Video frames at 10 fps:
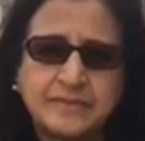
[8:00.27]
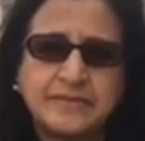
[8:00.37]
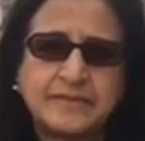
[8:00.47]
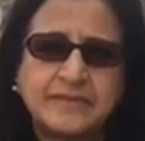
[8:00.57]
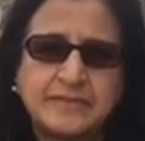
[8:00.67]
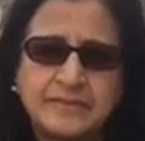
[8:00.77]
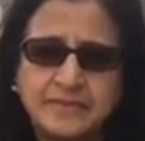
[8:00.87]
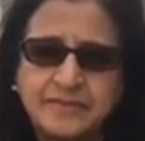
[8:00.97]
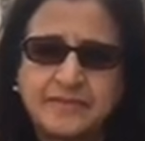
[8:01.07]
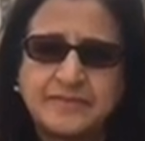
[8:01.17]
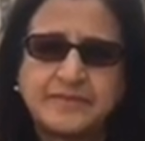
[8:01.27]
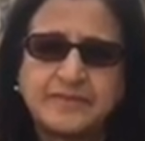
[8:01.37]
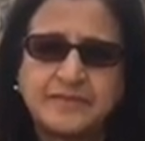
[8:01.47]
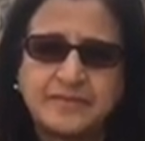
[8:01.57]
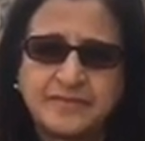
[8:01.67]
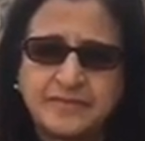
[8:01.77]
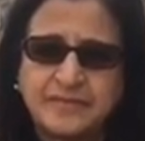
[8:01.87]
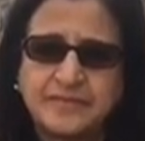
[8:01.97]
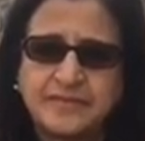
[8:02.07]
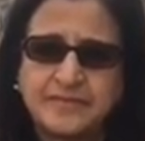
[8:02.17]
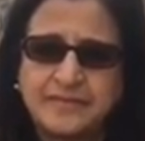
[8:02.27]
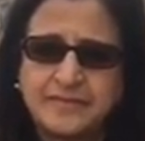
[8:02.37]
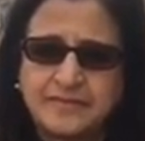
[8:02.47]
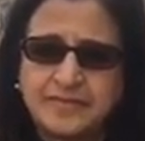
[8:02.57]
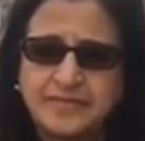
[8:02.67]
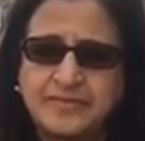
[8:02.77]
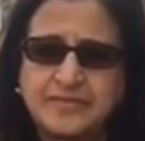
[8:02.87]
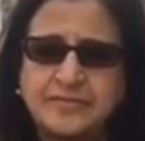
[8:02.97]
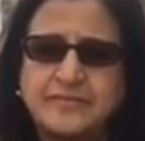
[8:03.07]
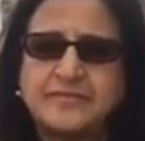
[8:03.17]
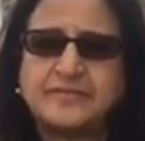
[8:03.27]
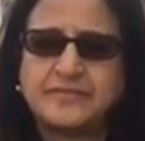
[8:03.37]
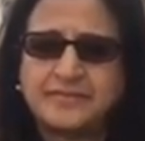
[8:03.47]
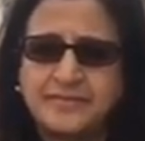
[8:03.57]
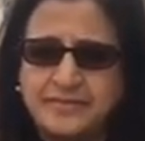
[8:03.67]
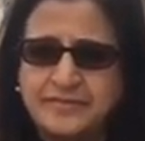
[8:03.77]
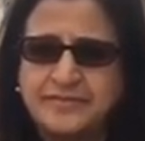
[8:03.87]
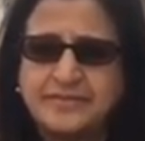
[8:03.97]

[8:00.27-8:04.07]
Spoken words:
This person isn't speaking.